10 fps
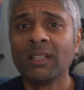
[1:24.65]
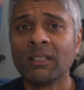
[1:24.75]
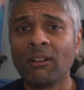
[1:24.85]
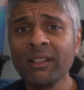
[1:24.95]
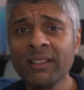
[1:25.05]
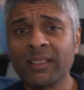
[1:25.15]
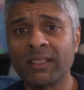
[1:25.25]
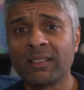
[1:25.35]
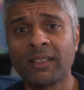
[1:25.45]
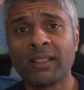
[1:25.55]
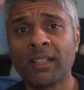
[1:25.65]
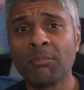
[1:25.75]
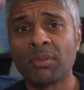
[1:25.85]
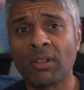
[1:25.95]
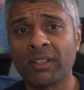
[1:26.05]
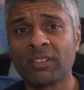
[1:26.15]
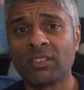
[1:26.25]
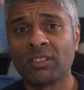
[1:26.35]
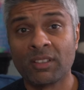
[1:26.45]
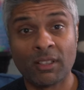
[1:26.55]
Now I think that they're
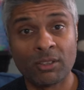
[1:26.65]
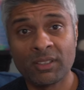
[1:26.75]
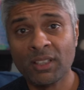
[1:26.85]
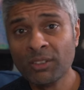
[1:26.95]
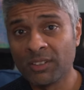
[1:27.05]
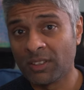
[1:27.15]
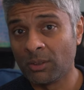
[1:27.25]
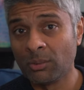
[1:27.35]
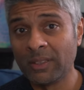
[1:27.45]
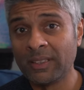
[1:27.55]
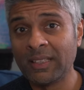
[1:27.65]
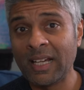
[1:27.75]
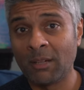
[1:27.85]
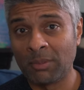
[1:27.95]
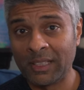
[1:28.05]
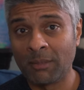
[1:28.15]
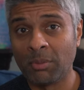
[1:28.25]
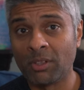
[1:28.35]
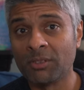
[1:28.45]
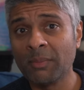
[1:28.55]
priced to go toe-to-toe -to -toe with the Apple
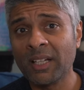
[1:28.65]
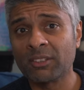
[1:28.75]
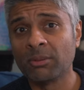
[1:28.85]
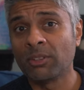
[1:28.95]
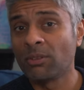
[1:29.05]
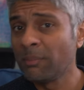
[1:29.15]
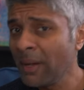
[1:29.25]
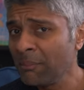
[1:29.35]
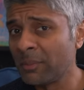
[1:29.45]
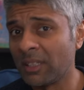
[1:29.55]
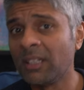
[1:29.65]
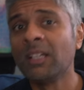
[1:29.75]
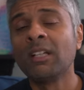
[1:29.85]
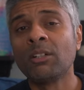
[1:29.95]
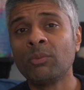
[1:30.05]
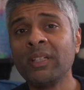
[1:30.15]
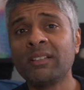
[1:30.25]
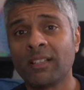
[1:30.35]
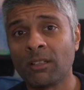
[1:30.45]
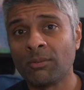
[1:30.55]
AirPods Max, which remember
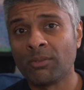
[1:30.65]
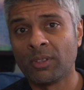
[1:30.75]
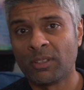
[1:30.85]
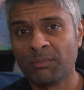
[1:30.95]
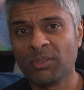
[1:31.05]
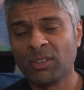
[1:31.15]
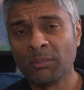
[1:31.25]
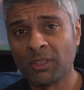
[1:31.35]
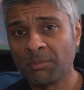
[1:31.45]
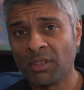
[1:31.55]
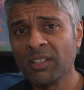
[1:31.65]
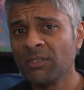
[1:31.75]
retail for a similar price,